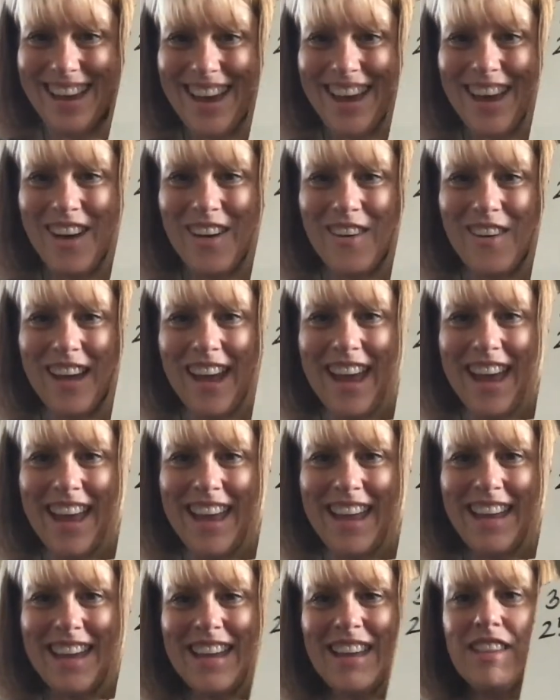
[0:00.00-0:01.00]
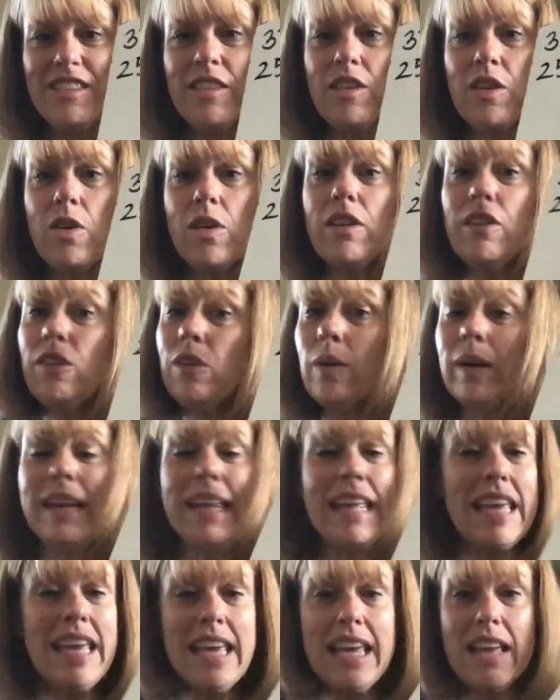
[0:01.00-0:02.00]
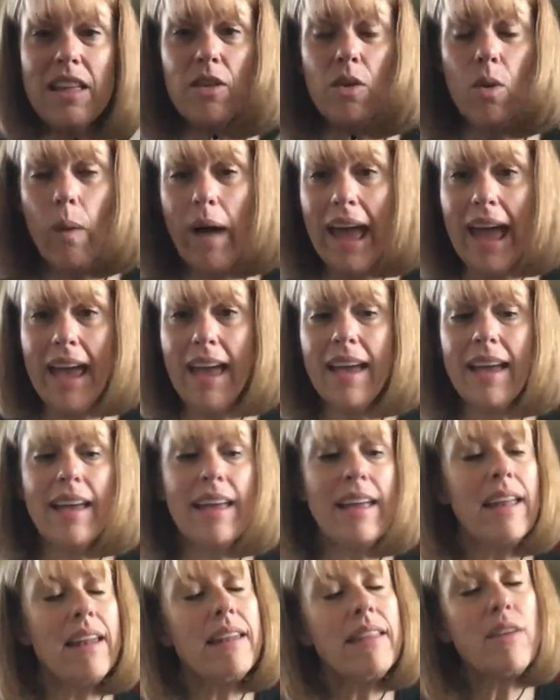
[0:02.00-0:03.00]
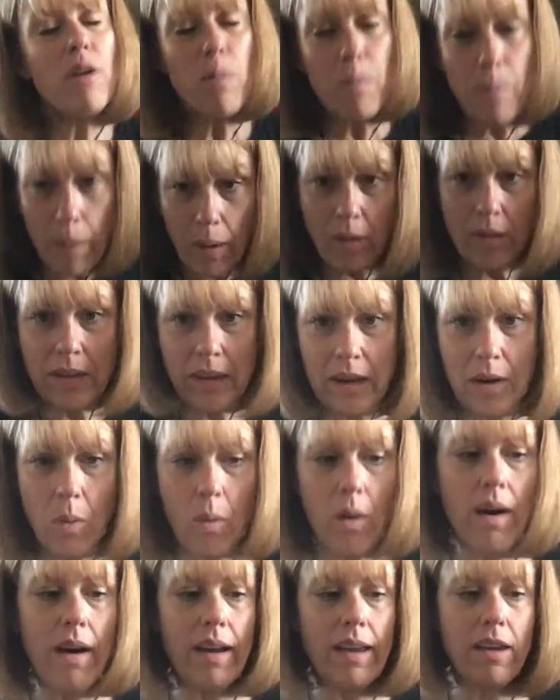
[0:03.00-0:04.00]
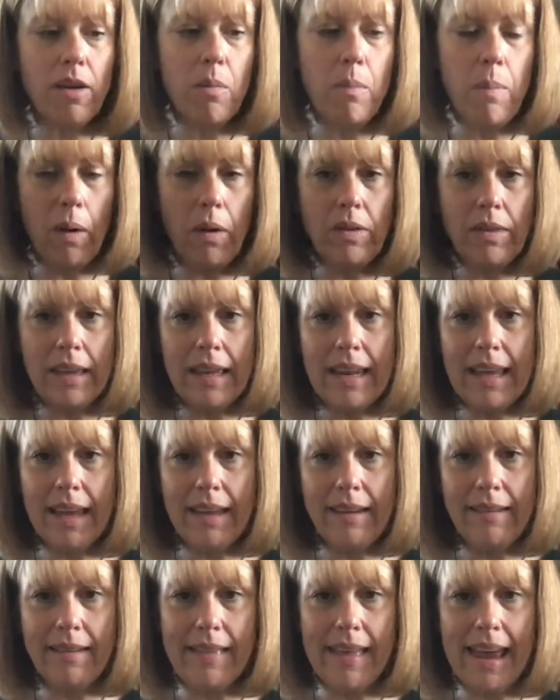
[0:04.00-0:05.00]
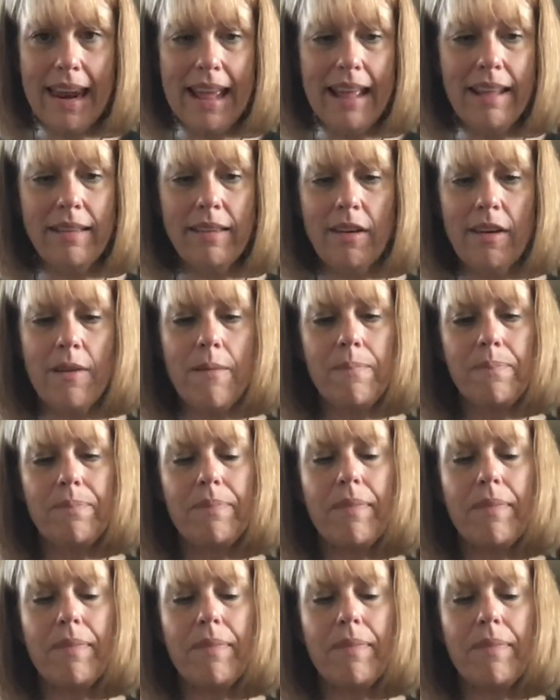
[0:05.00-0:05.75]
Okay, so you can do it either way. They're both going to work. You're both going to get to that answer.